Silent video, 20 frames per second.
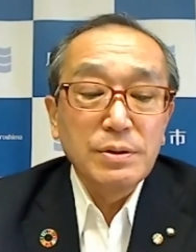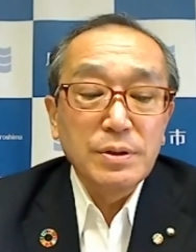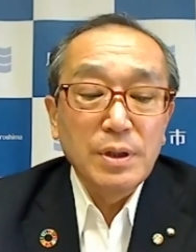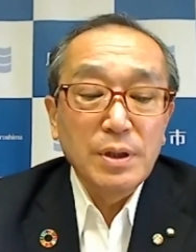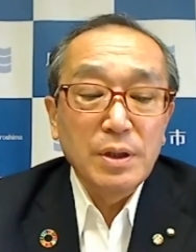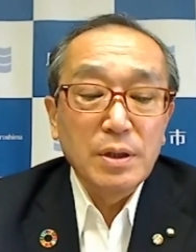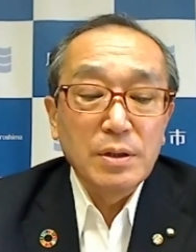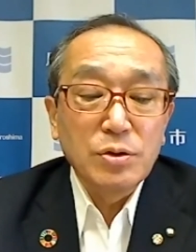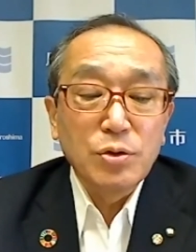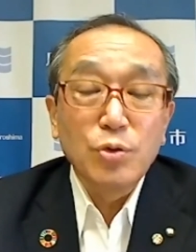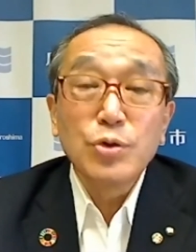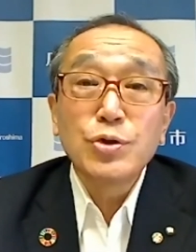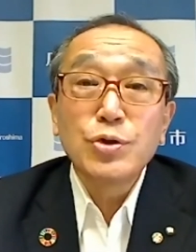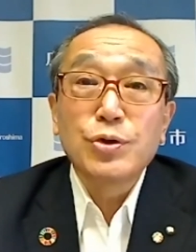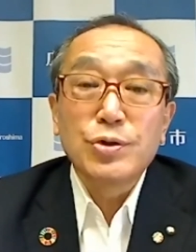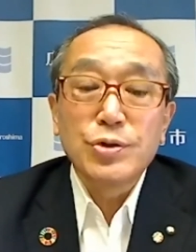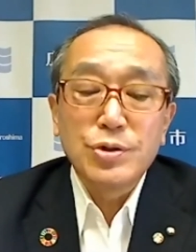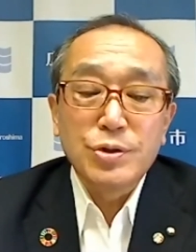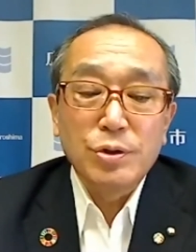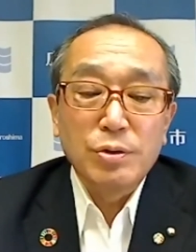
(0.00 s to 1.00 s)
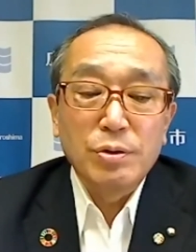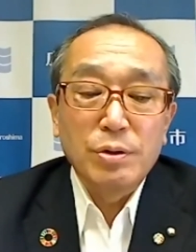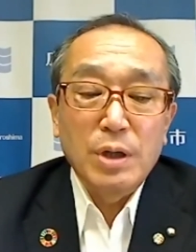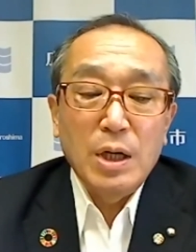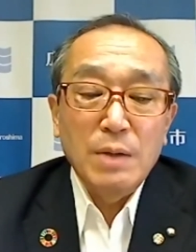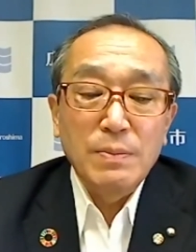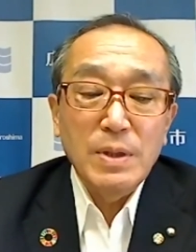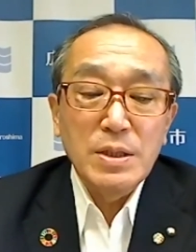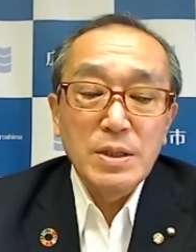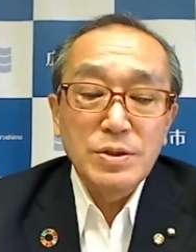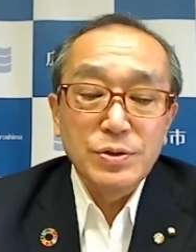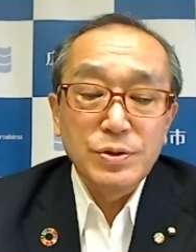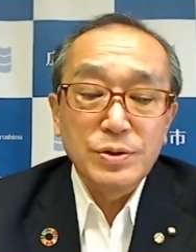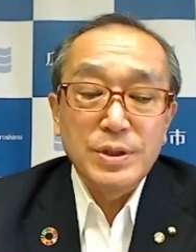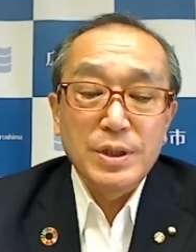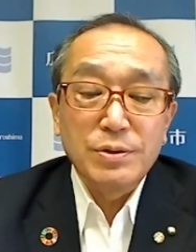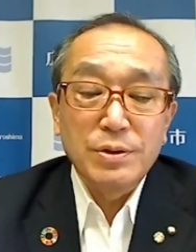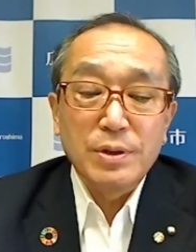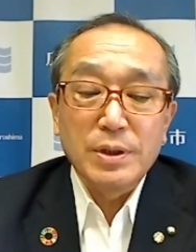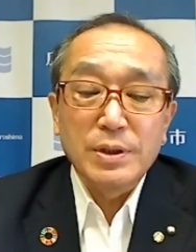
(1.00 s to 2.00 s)
an important means for the A-bomb
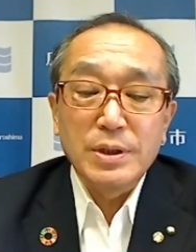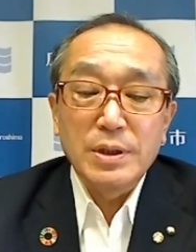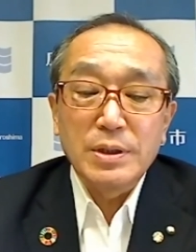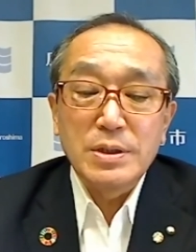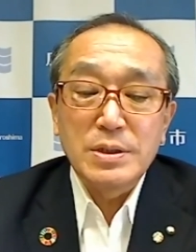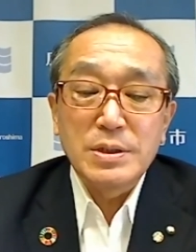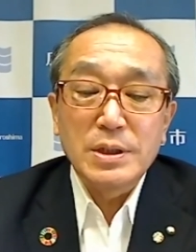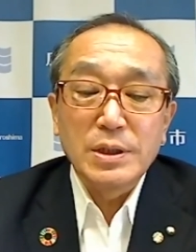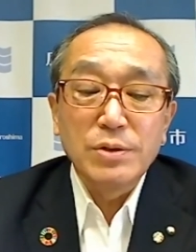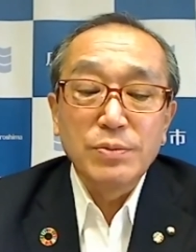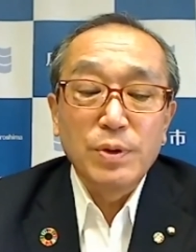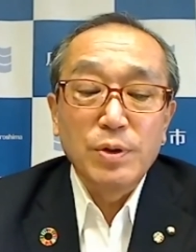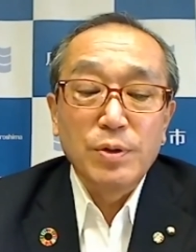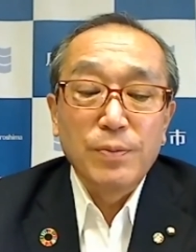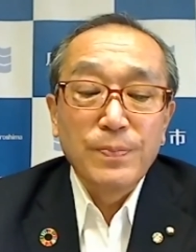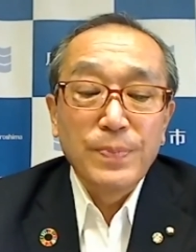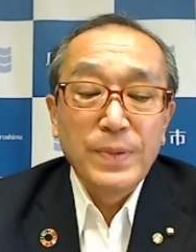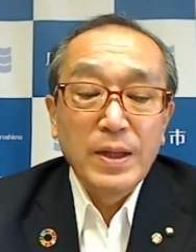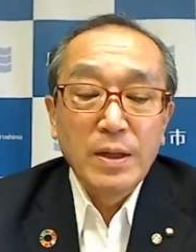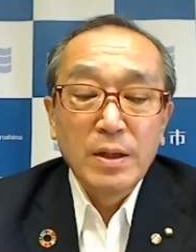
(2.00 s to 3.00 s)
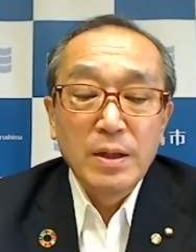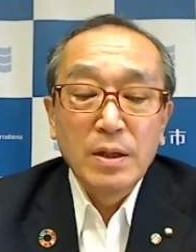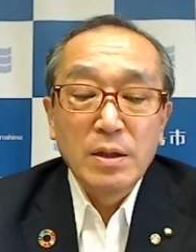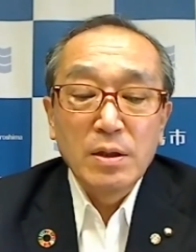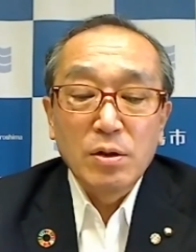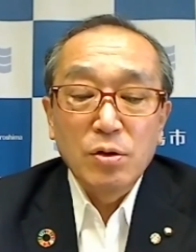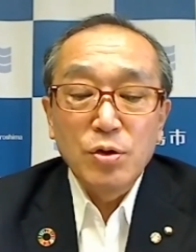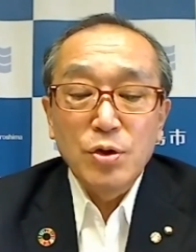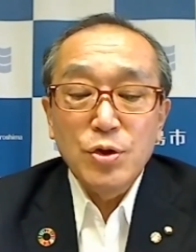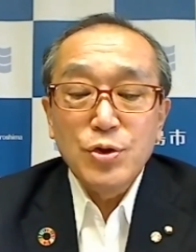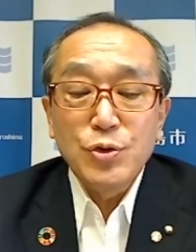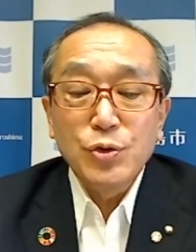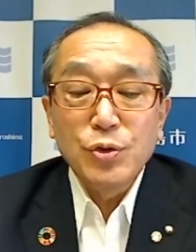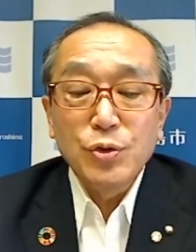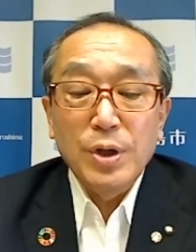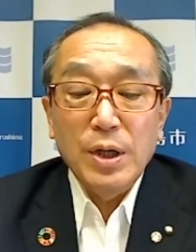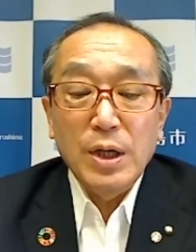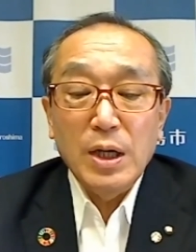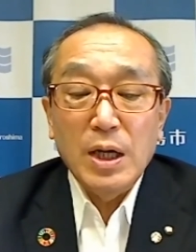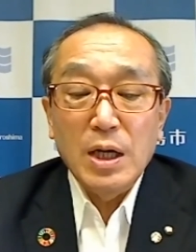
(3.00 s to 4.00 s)
city of Hiroshima to promise its
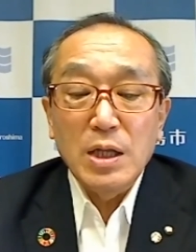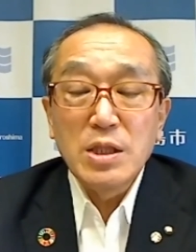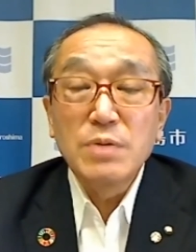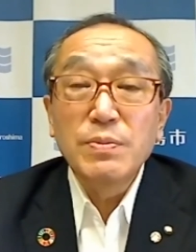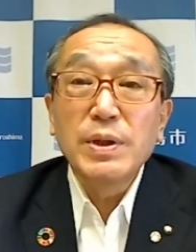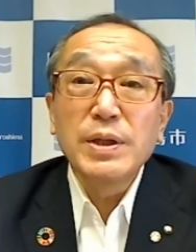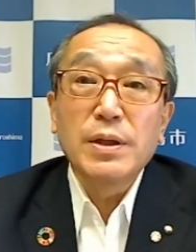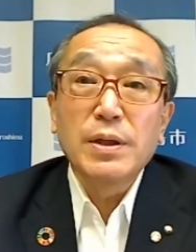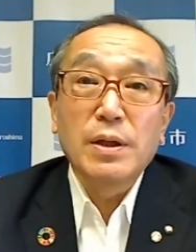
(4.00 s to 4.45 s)
efforts to spread